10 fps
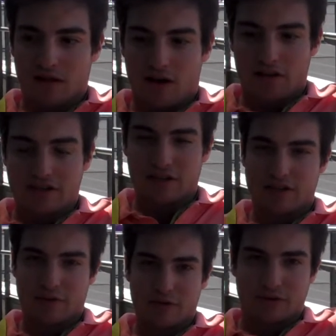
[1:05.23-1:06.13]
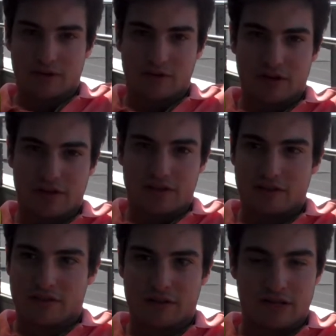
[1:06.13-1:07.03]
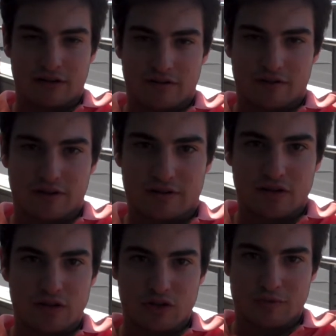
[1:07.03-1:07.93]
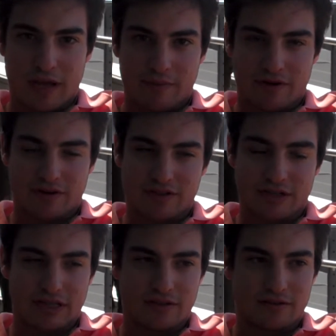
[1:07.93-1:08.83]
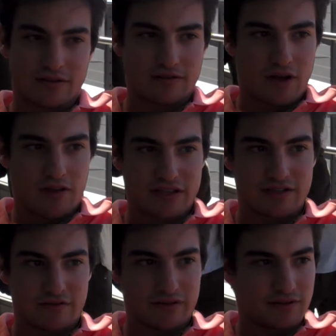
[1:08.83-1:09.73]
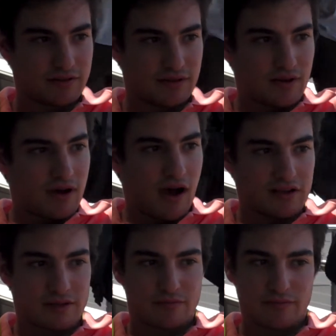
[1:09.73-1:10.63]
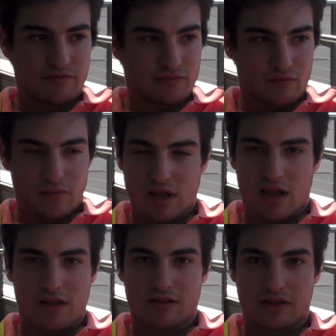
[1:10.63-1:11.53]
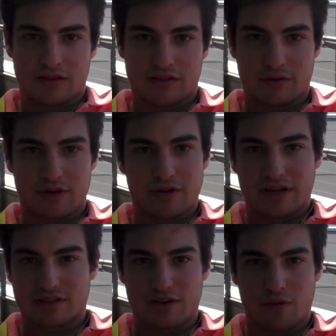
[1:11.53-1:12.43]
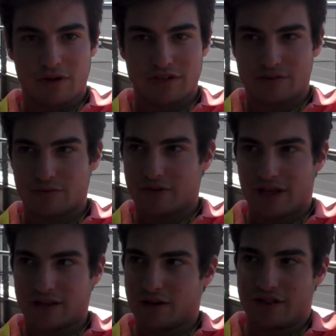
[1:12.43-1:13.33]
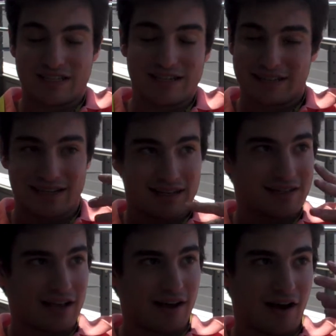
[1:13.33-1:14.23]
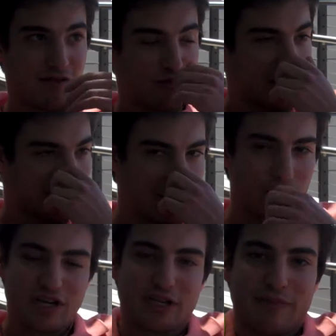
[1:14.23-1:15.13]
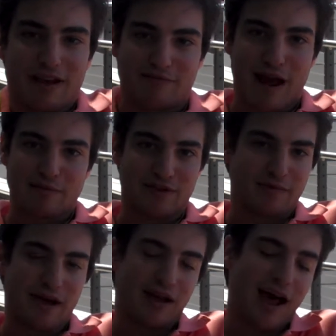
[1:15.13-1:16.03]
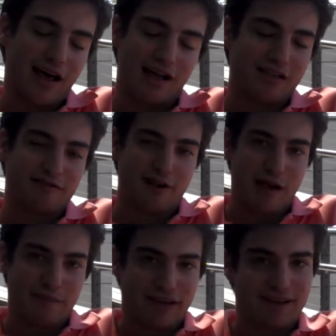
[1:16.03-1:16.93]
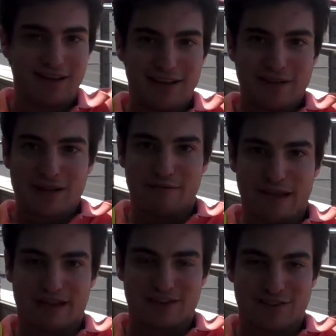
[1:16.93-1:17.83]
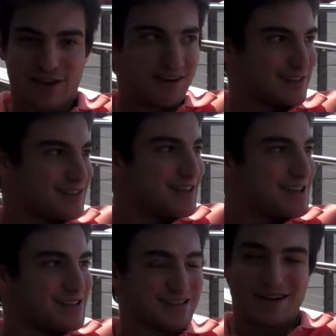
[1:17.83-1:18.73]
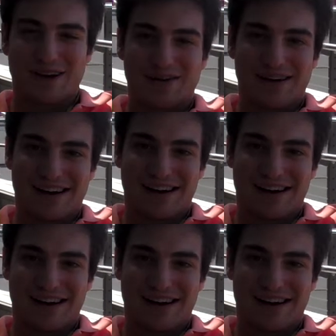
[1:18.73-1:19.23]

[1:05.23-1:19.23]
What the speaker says: all the deals that we're doing with different newspapers and all these different awesome deals they were doing. So we just were like, this thing is gonna take off. We should make a rap song about it. I love rapping and making songs. So